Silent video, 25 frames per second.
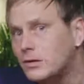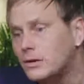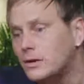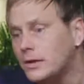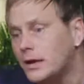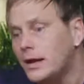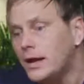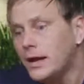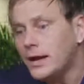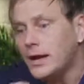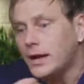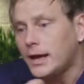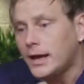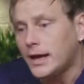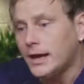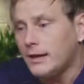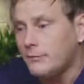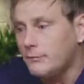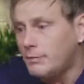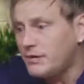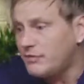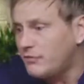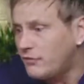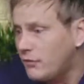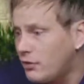good.
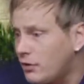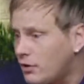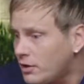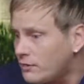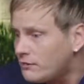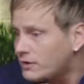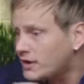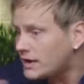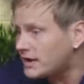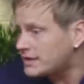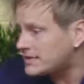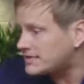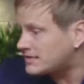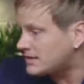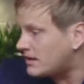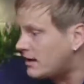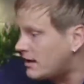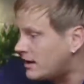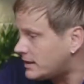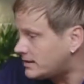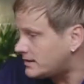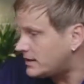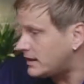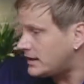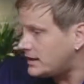And before, when I
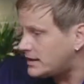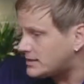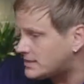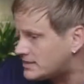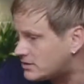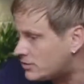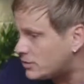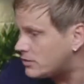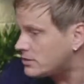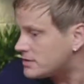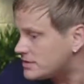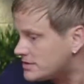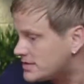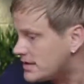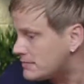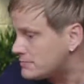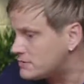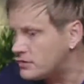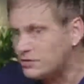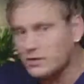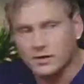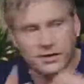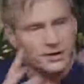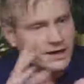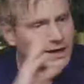started this
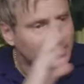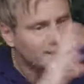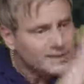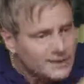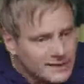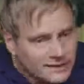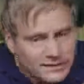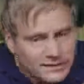concept, got